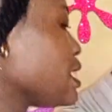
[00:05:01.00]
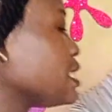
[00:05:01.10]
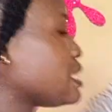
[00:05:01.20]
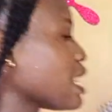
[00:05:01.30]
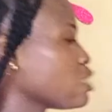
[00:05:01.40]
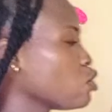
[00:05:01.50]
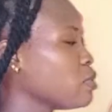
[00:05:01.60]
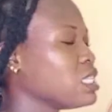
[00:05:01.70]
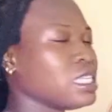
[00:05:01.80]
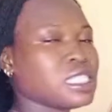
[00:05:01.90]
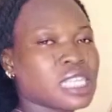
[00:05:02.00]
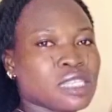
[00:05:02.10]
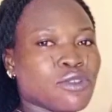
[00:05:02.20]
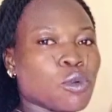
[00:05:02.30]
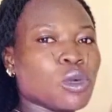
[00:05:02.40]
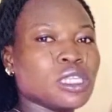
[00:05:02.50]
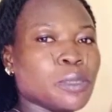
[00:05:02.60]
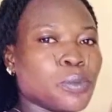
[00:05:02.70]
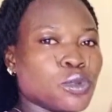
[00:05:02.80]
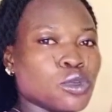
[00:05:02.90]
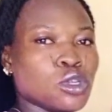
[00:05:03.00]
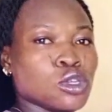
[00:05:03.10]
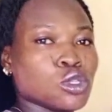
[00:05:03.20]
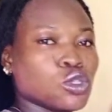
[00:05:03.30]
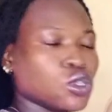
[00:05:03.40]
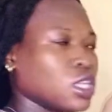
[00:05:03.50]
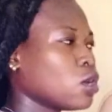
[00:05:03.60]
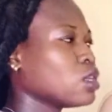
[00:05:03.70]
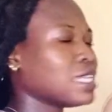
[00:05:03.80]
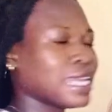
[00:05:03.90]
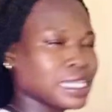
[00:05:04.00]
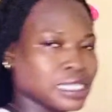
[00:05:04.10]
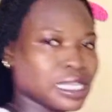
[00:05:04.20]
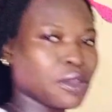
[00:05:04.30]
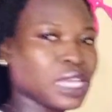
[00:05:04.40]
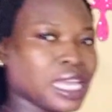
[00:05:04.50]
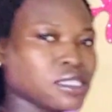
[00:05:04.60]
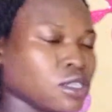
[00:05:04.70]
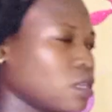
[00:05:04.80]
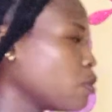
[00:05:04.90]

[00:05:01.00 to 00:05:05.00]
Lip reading: It has to be the distance from one nipple to the other. That is how you get your nipple